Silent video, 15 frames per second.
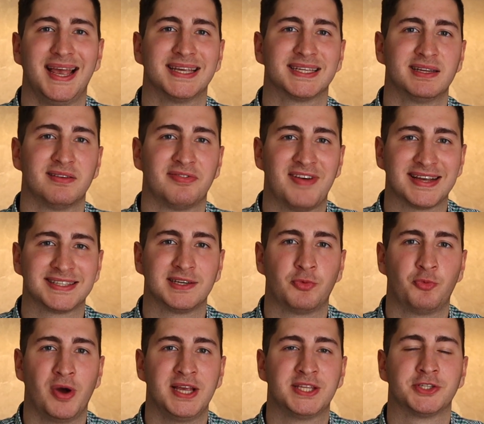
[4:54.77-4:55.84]
is an
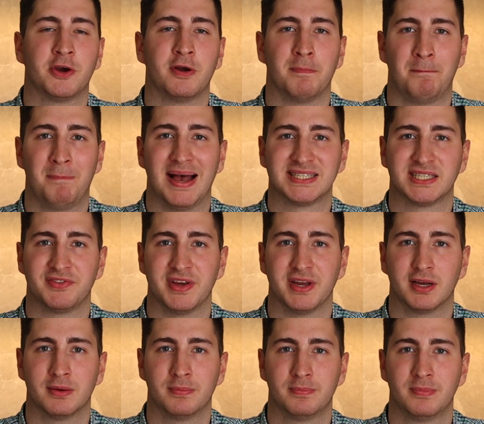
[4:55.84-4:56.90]
effective way to earn passive
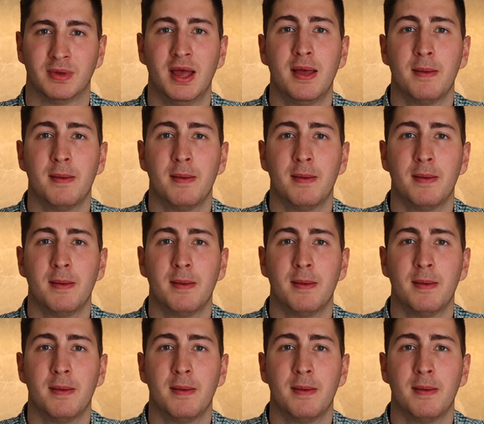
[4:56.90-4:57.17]
income,